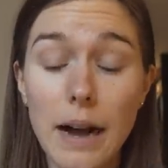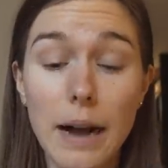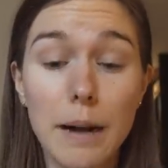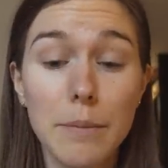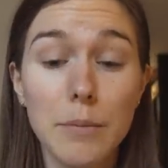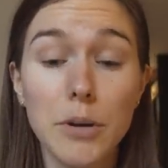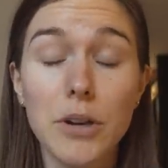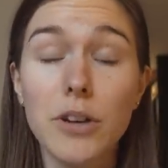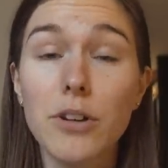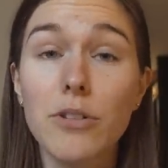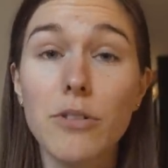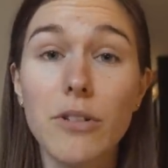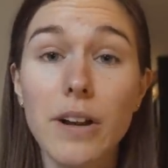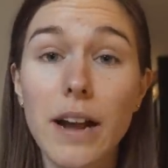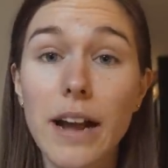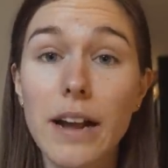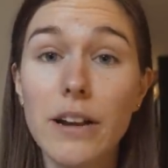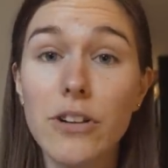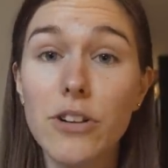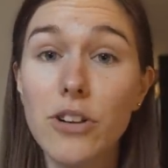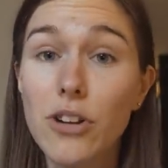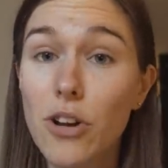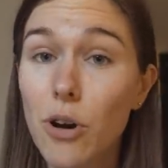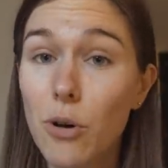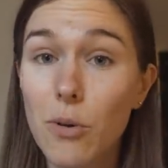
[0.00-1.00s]
I'm gonna
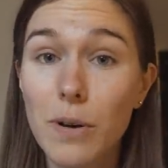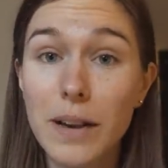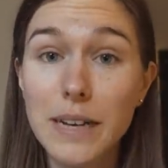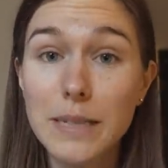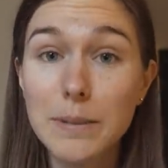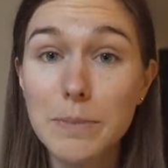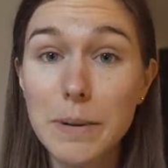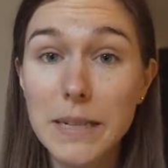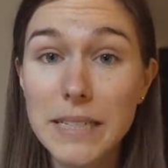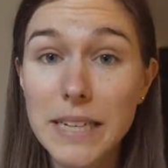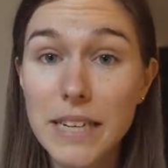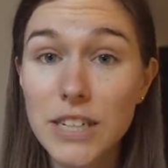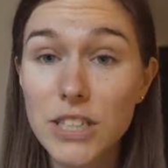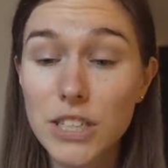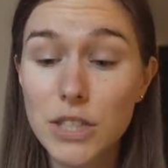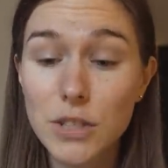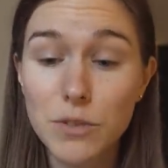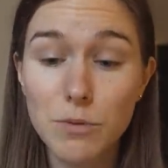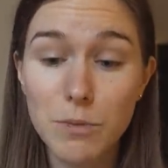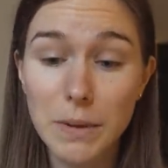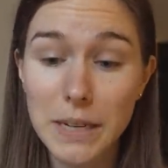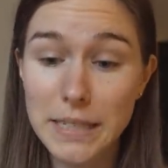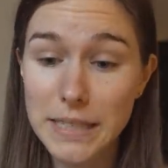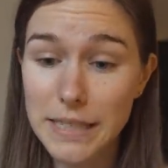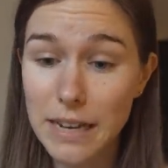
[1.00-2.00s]
create no
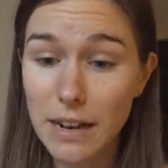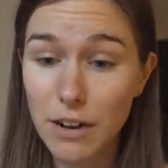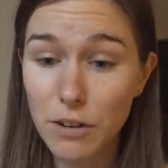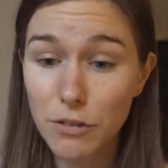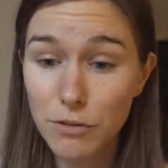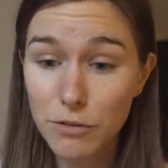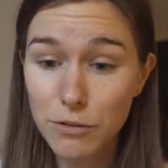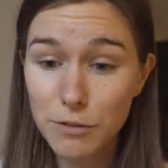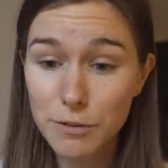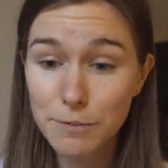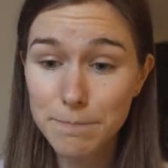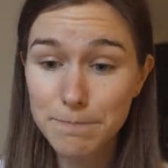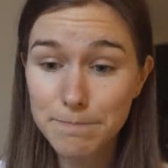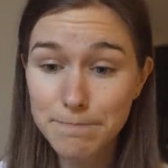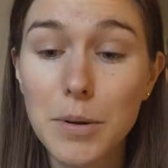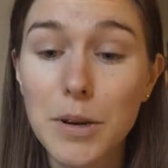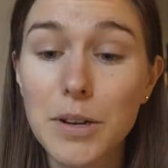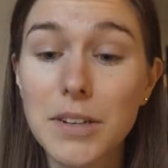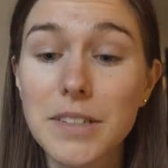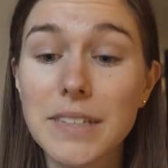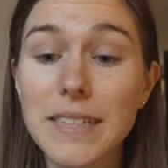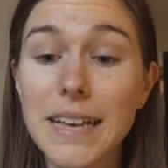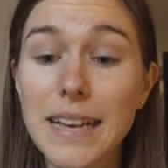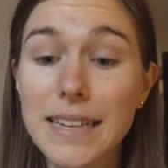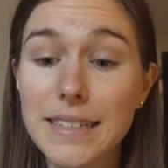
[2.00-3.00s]
expectations for myself
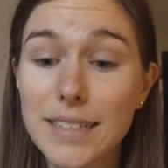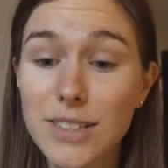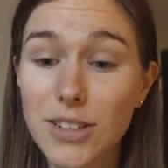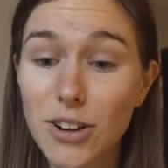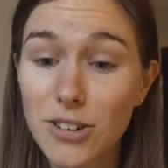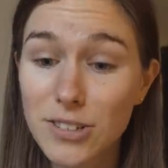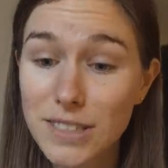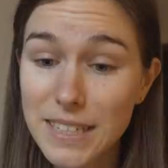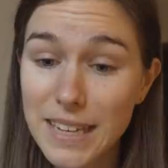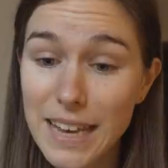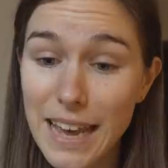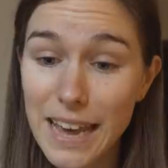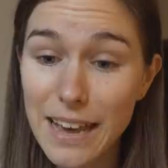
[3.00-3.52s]
because as Dr.